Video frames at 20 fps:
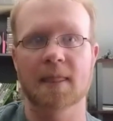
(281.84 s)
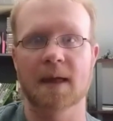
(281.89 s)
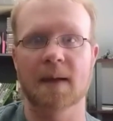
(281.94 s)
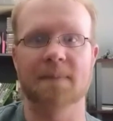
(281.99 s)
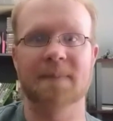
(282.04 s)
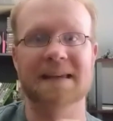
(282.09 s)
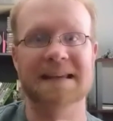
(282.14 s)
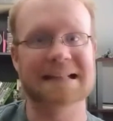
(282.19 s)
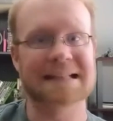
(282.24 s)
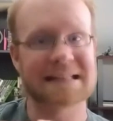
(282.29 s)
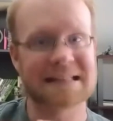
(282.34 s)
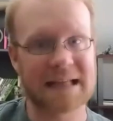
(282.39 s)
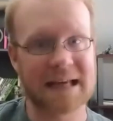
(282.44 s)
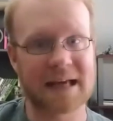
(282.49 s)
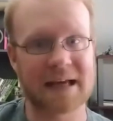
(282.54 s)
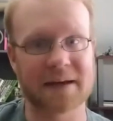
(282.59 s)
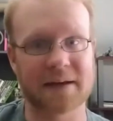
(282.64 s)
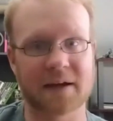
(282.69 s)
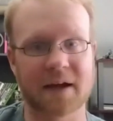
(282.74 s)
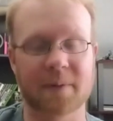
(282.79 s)
That being
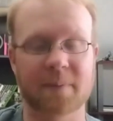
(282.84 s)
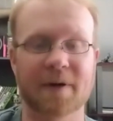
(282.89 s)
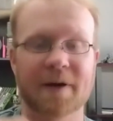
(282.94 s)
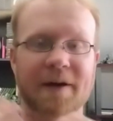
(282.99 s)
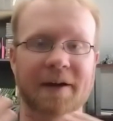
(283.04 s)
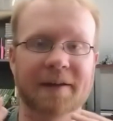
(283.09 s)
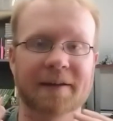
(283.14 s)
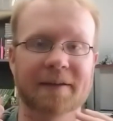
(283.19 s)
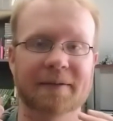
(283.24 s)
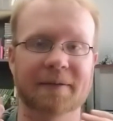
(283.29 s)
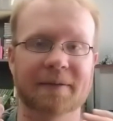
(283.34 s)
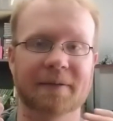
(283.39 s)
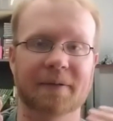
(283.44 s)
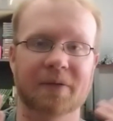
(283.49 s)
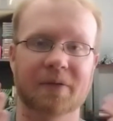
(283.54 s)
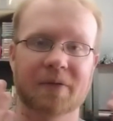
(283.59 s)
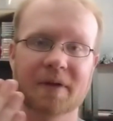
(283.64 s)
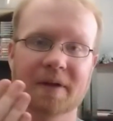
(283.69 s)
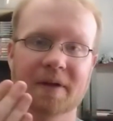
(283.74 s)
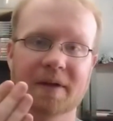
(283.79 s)
said, I bought
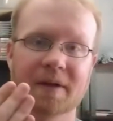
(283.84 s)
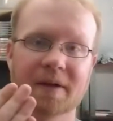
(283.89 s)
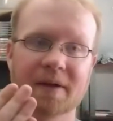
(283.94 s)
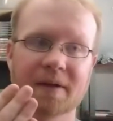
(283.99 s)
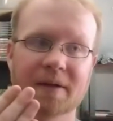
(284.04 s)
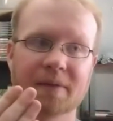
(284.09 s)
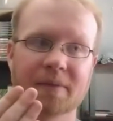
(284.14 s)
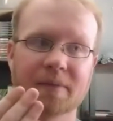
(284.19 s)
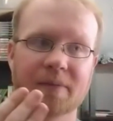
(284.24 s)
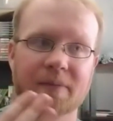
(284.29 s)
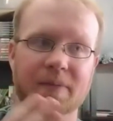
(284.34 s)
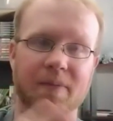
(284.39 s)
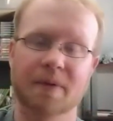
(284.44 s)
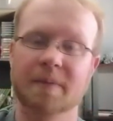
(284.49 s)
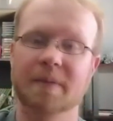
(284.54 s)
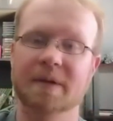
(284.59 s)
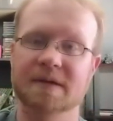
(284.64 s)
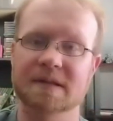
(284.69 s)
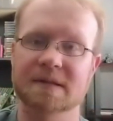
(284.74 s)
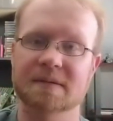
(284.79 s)
the
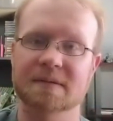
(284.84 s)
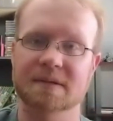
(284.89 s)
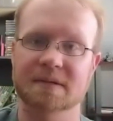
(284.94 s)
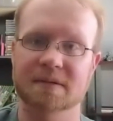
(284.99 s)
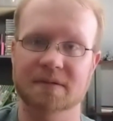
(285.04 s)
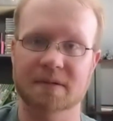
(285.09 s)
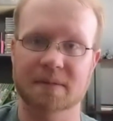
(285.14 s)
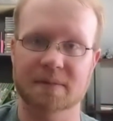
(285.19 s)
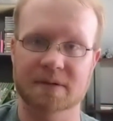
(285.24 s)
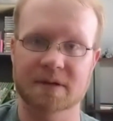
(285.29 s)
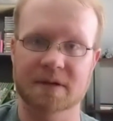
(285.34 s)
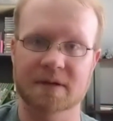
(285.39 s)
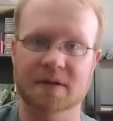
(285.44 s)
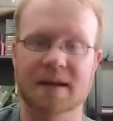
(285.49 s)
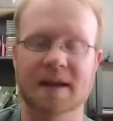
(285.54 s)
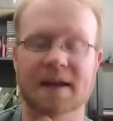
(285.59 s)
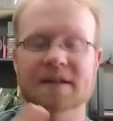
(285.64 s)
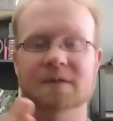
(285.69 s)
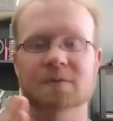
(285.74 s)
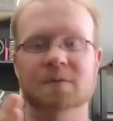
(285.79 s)
3-month
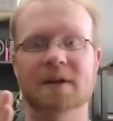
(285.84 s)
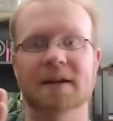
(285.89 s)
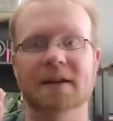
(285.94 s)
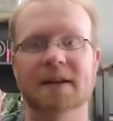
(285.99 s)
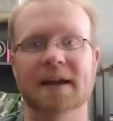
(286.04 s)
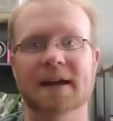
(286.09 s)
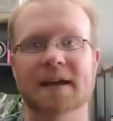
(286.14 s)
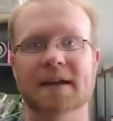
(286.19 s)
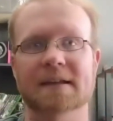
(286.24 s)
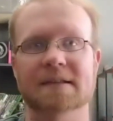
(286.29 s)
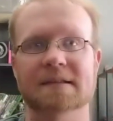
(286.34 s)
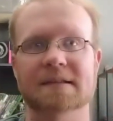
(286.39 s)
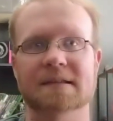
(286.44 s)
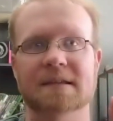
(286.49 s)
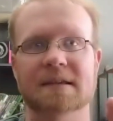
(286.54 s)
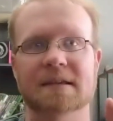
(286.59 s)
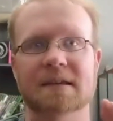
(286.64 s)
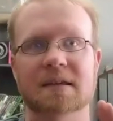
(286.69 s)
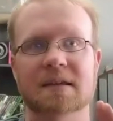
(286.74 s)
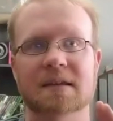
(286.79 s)
subscription as well as
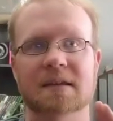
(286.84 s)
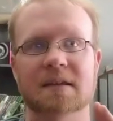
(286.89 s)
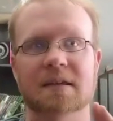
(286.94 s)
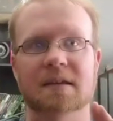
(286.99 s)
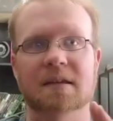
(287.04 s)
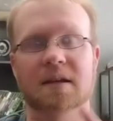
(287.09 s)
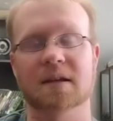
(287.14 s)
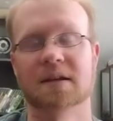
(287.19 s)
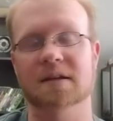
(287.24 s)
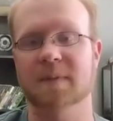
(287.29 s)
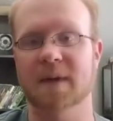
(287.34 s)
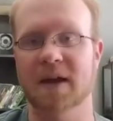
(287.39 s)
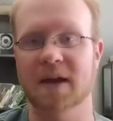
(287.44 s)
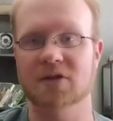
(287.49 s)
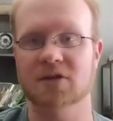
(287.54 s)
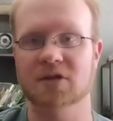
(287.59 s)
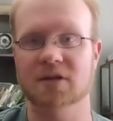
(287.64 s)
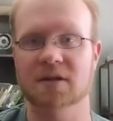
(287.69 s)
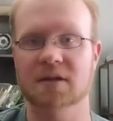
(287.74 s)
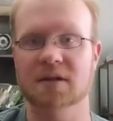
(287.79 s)
the
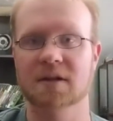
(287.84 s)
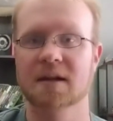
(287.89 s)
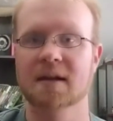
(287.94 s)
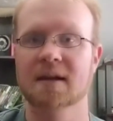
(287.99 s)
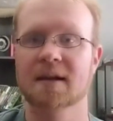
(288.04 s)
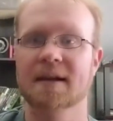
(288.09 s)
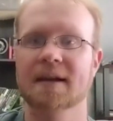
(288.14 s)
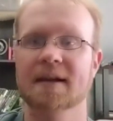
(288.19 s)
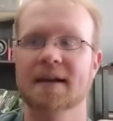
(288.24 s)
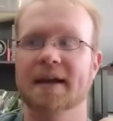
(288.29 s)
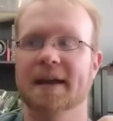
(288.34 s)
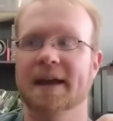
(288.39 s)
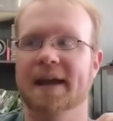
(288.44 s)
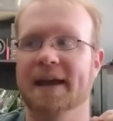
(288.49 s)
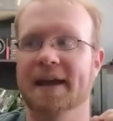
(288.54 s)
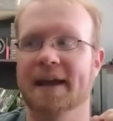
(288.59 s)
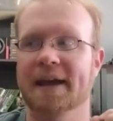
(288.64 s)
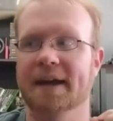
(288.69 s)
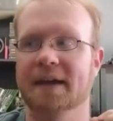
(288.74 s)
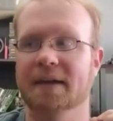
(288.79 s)
expansion,
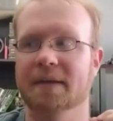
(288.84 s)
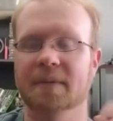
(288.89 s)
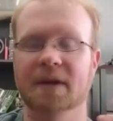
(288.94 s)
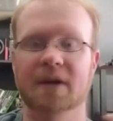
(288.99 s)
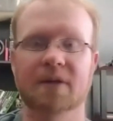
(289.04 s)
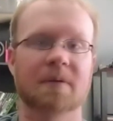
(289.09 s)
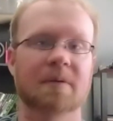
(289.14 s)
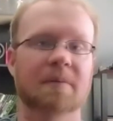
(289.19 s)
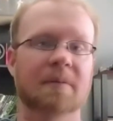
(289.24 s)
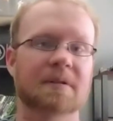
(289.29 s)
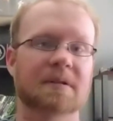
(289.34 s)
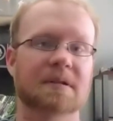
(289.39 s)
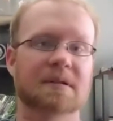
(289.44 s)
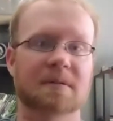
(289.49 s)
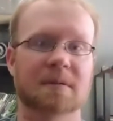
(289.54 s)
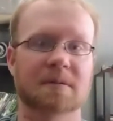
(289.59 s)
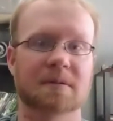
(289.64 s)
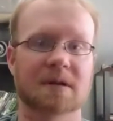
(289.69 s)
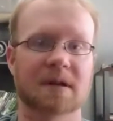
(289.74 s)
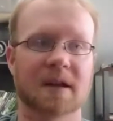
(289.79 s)
and my 3-month
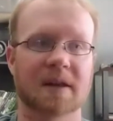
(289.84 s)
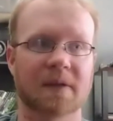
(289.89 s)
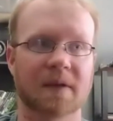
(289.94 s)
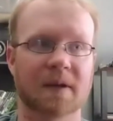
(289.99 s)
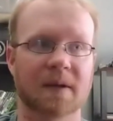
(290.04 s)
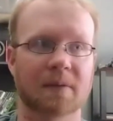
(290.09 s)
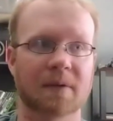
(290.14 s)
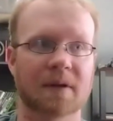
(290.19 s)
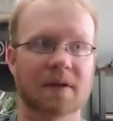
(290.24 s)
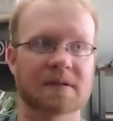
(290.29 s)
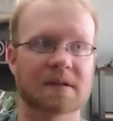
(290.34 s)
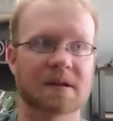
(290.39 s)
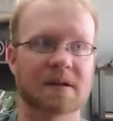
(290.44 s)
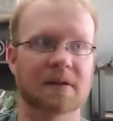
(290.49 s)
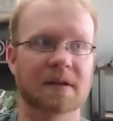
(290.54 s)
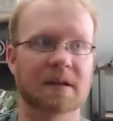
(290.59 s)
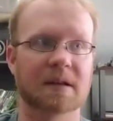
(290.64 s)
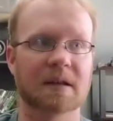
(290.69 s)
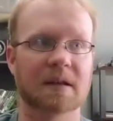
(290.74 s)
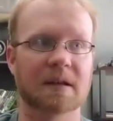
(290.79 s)
subscription I think runs
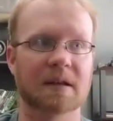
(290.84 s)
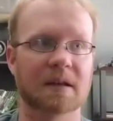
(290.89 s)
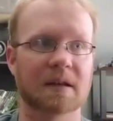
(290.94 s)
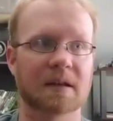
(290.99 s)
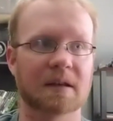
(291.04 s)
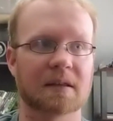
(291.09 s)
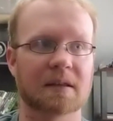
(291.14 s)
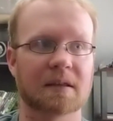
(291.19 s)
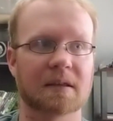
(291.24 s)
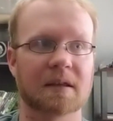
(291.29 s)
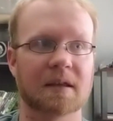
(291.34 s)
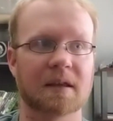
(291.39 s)
out at